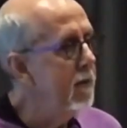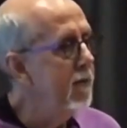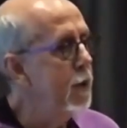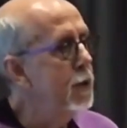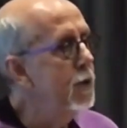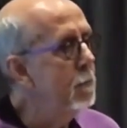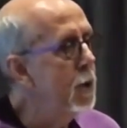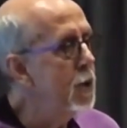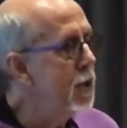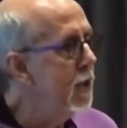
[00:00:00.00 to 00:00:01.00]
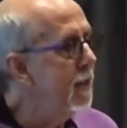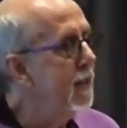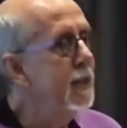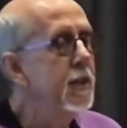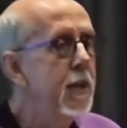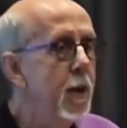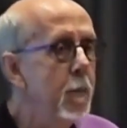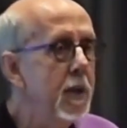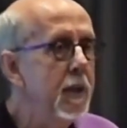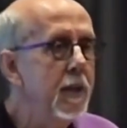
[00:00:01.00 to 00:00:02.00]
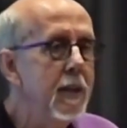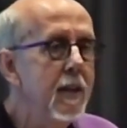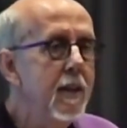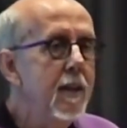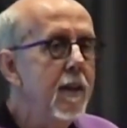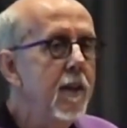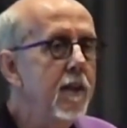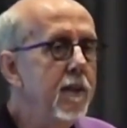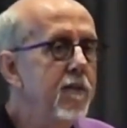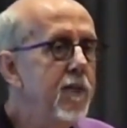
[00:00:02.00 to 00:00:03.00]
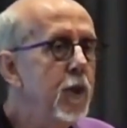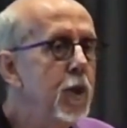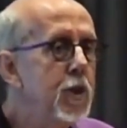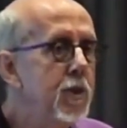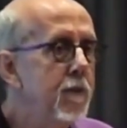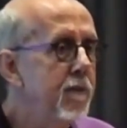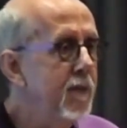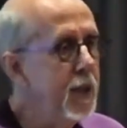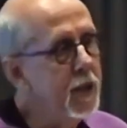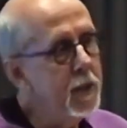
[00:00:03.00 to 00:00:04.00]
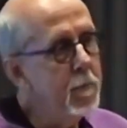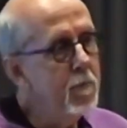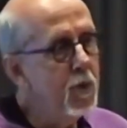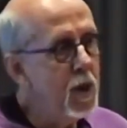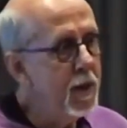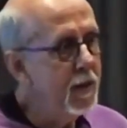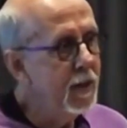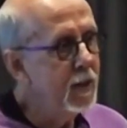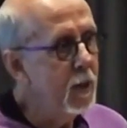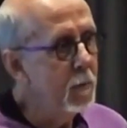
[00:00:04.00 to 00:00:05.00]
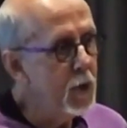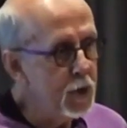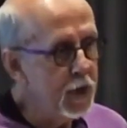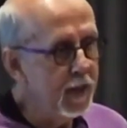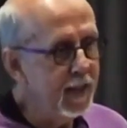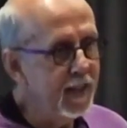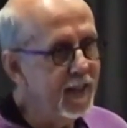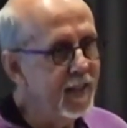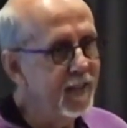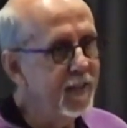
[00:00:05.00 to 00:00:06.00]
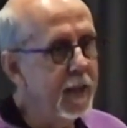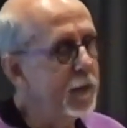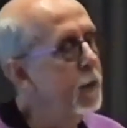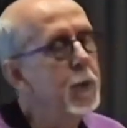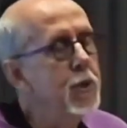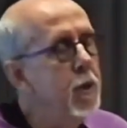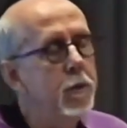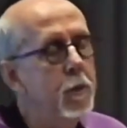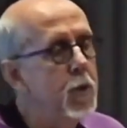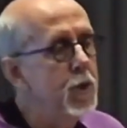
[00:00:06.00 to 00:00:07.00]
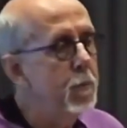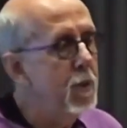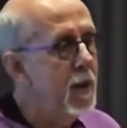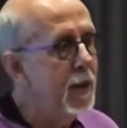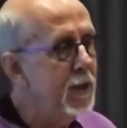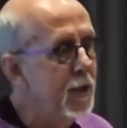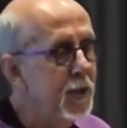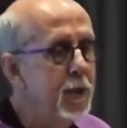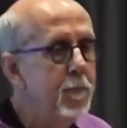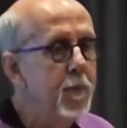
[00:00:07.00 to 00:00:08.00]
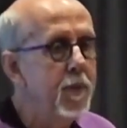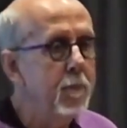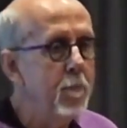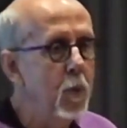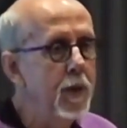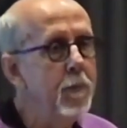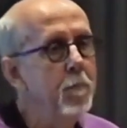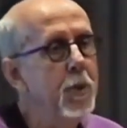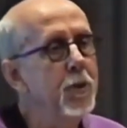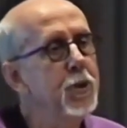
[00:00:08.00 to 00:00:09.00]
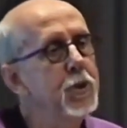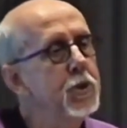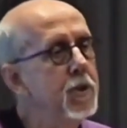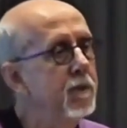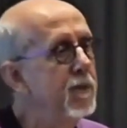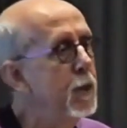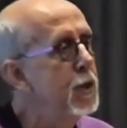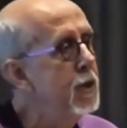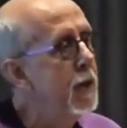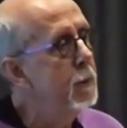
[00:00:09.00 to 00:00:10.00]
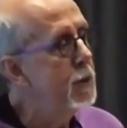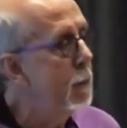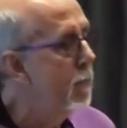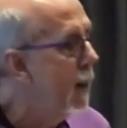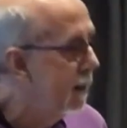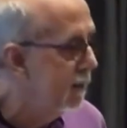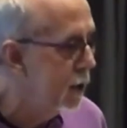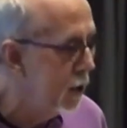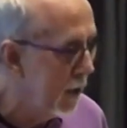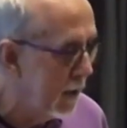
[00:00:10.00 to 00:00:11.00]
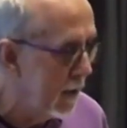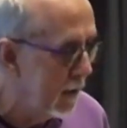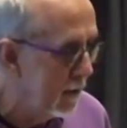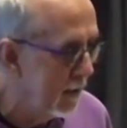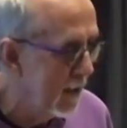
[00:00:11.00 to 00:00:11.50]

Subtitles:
for the person that can tell me the first vegan product commercially. Like, there was no commercial products to this point, but this is the first, and it was a breakfast cereal.